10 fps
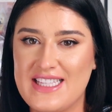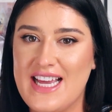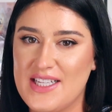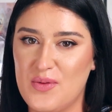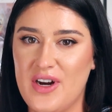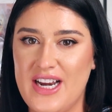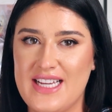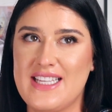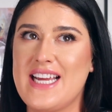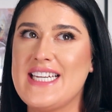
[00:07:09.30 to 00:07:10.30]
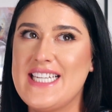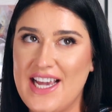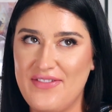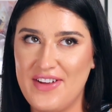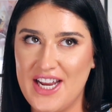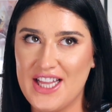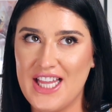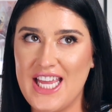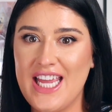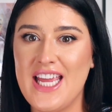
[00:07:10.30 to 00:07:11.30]
that's what it is. Like, it
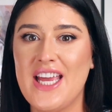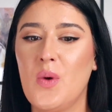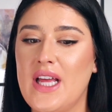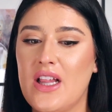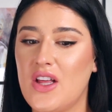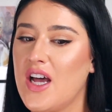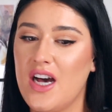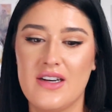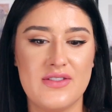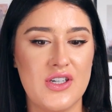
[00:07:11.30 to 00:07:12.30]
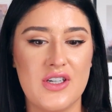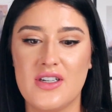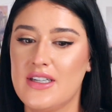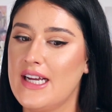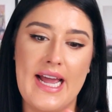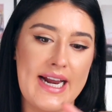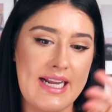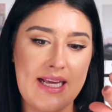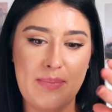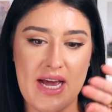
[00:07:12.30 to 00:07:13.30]
definitely will cover
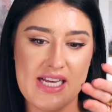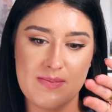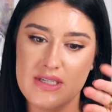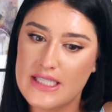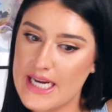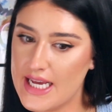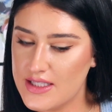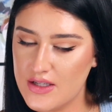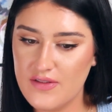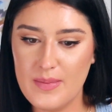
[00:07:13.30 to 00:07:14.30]
any past mistakes you've